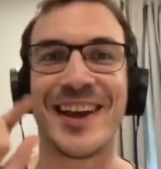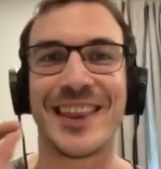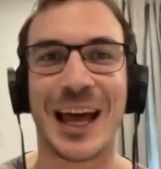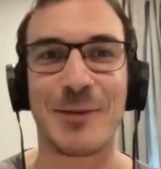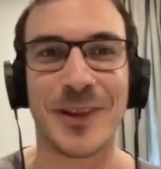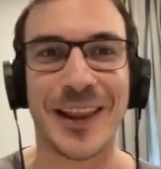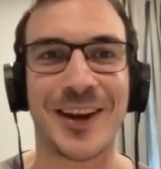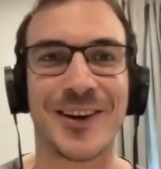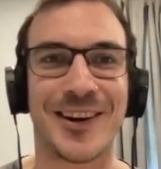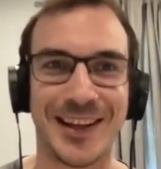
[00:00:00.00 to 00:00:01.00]
that
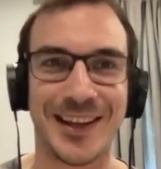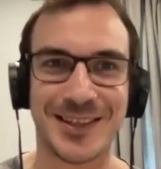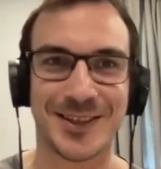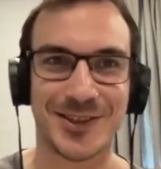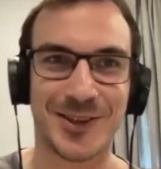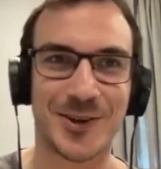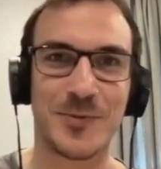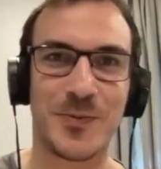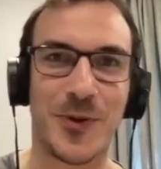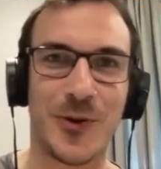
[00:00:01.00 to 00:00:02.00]
player hits a
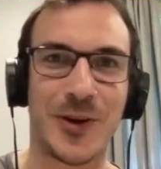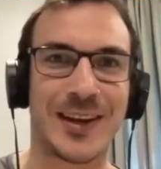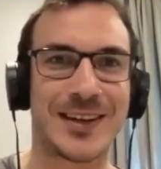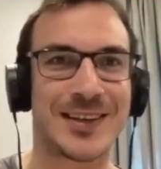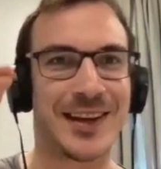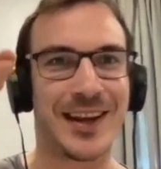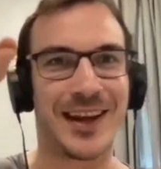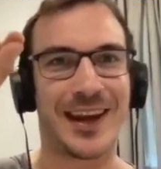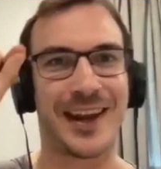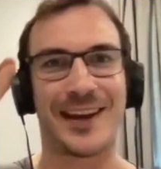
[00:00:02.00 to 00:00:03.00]
certain point
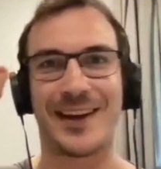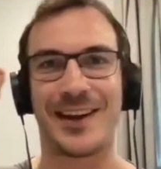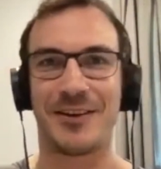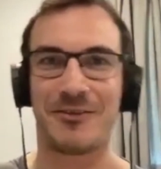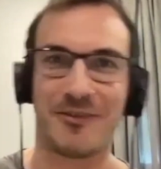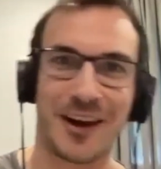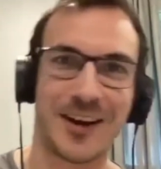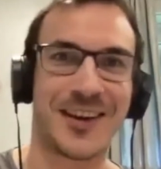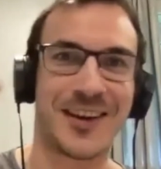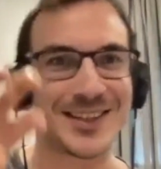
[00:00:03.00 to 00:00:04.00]
in
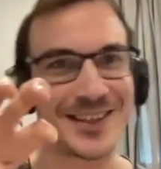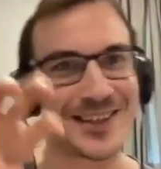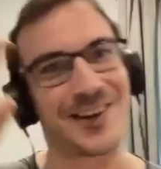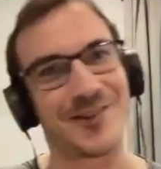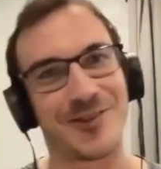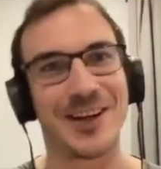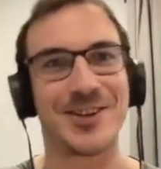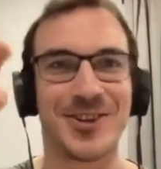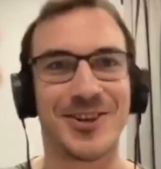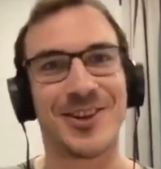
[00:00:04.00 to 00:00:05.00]
various
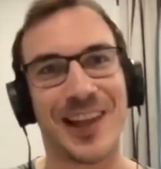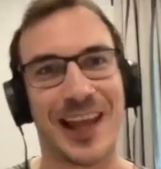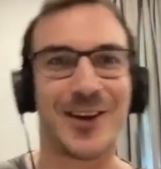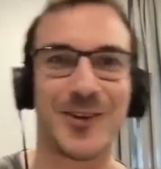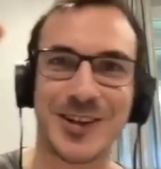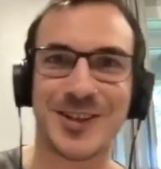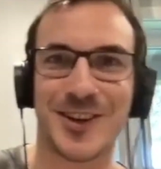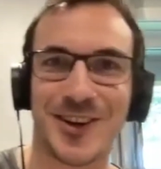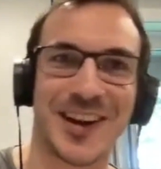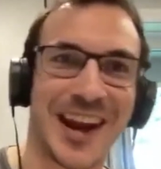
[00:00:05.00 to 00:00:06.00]
regional language
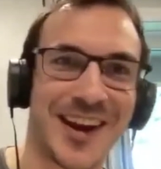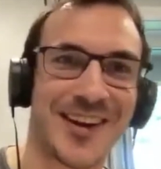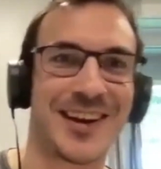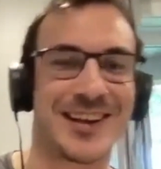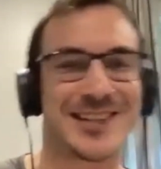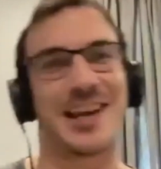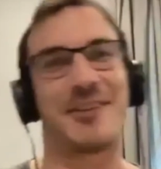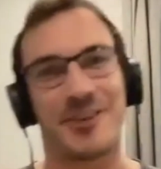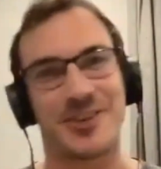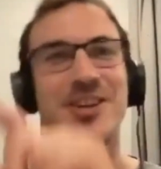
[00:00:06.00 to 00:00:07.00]
learning areas like
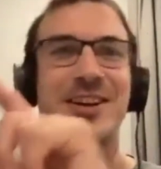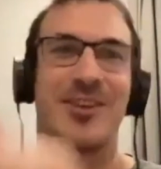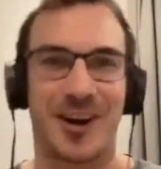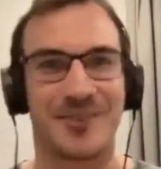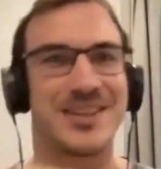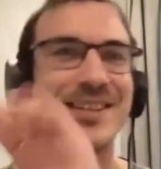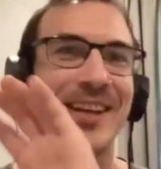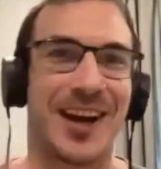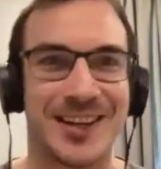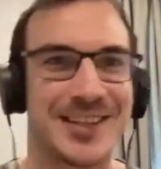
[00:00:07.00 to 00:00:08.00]
fishing, harvesting,
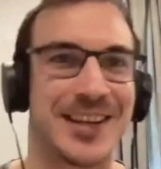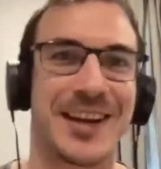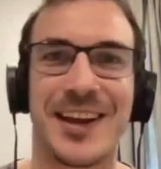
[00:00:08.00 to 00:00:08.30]
hunting,